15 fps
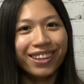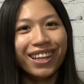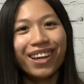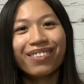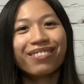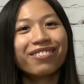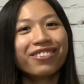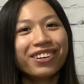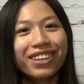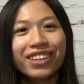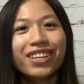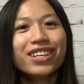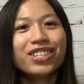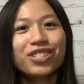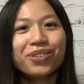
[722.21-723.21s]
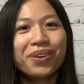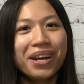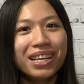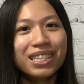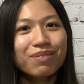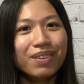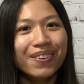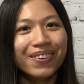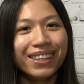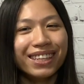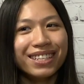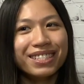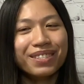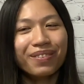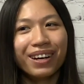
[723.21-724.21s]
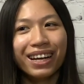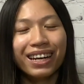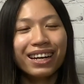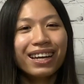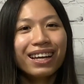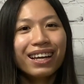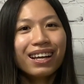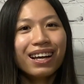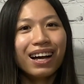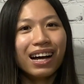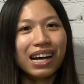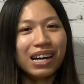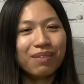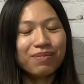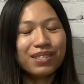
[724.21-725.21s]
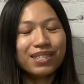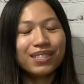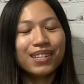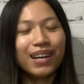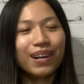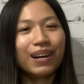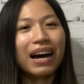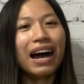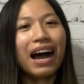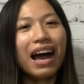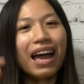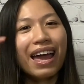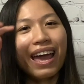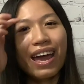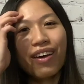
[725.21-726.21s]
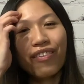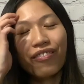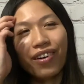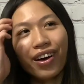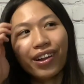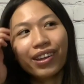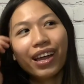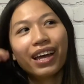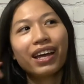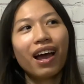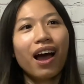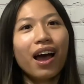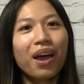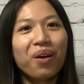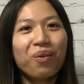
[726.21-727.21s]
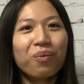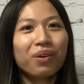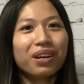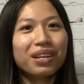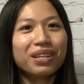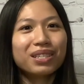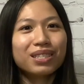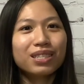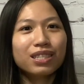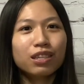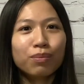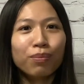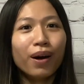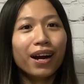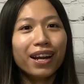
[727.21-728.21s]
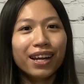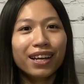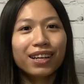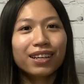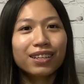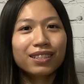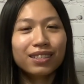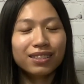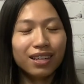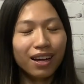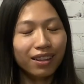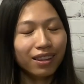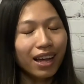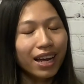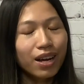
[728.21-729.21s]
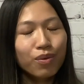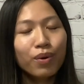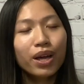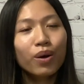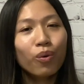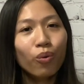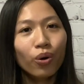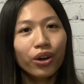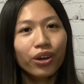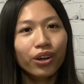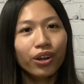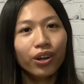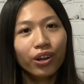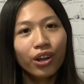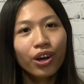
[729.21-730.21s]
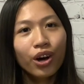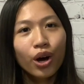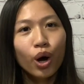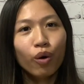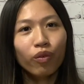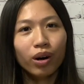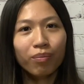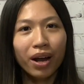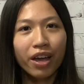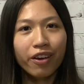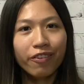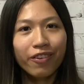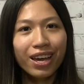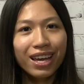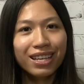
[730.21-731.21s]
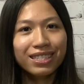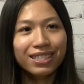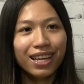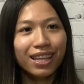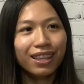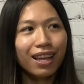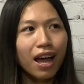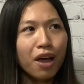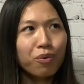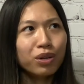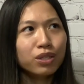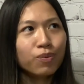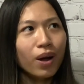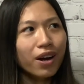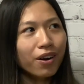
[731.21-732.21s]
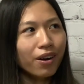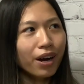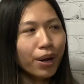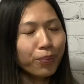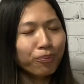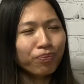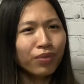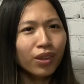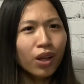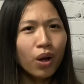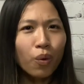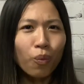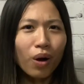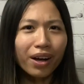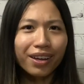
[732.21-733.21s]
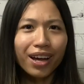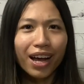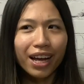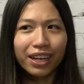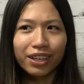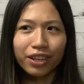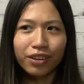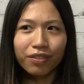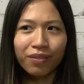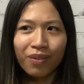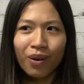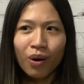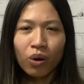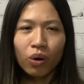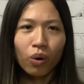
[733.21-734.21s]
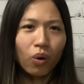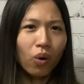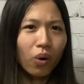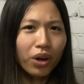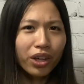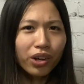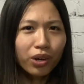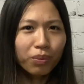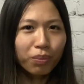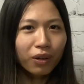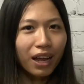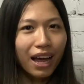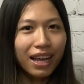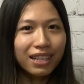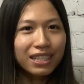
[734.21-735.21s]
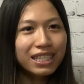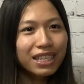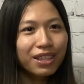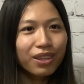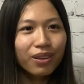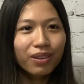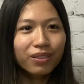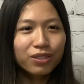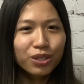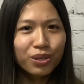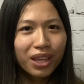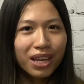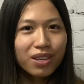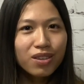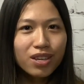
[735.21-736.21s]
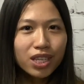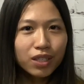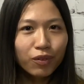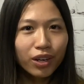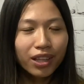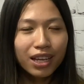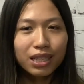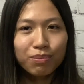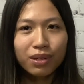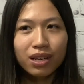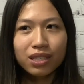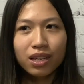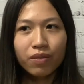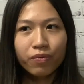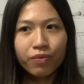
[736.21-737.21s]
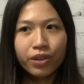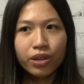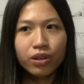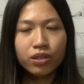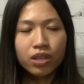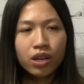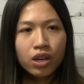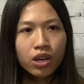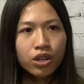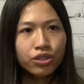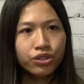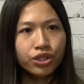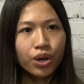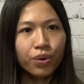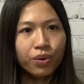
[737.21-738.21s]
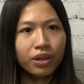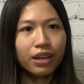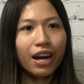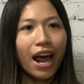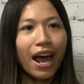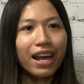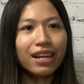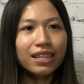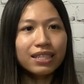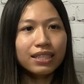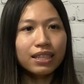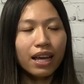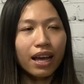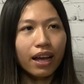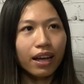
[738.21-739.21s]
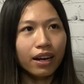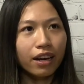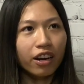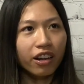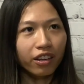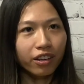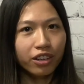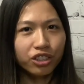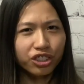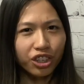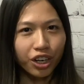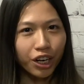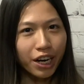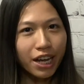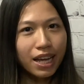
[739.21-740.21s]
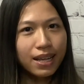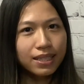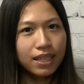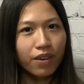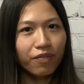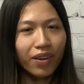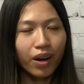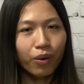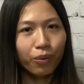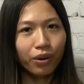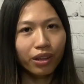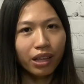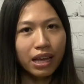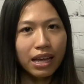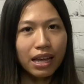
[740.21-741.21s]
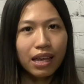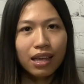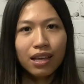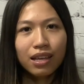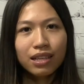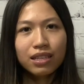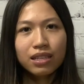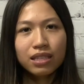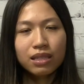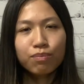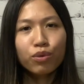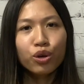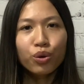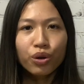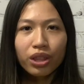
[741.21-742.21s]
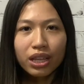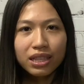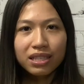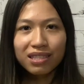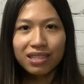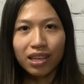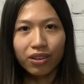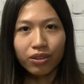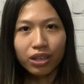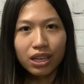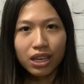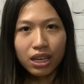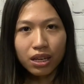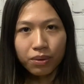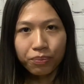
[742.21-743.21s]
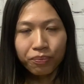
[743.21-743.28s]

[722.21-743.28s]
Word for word: They really tricked me with this one. Um, so it felt like I was spreading a lightweight oil over my face and I was wondering what kind of oil blends do they use for this because it feels so nice and luxurious. It felt really smooth and silky.